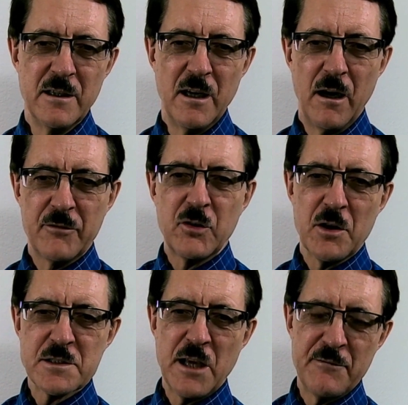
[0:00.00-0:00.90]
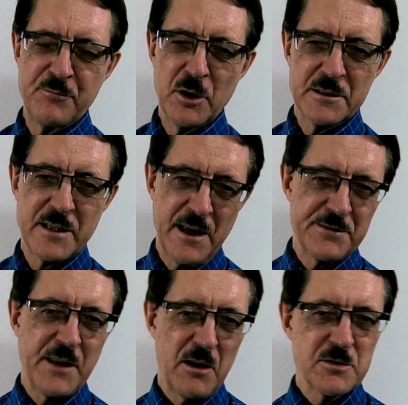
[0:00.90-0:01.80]
Of course, I put
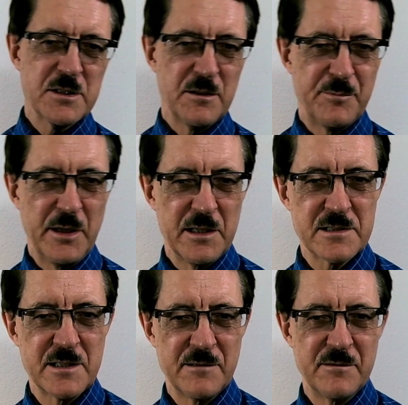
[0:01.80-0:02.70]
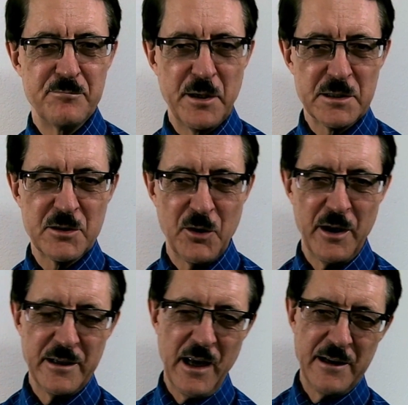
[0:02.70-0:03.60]
10,000 apiece in
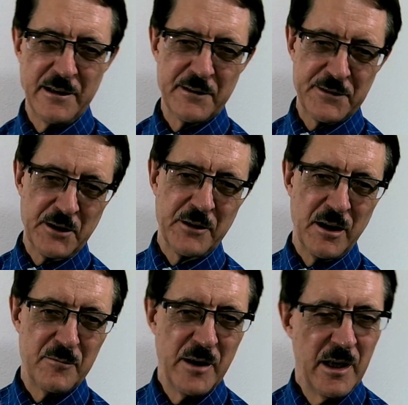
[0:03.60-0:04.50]
Bitcoin and Ethereum,